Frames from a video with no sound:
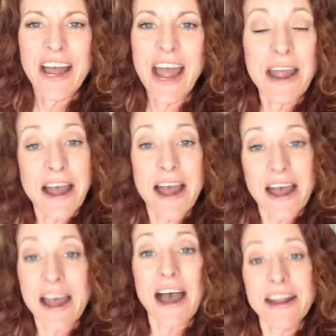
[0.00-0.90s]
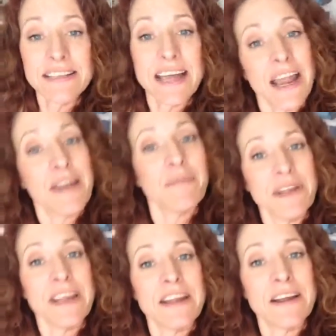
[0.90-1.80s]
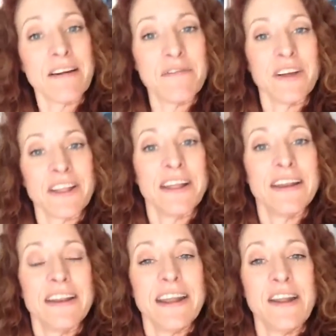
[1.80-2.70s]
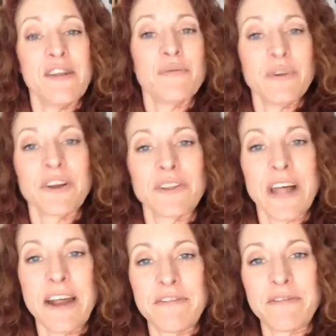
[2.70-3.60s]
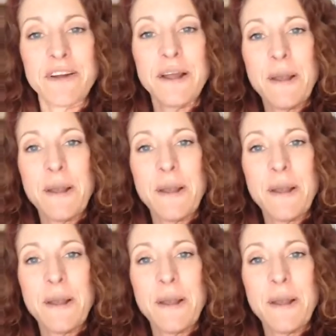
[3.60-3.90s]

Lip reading: I tend to be a villain in real life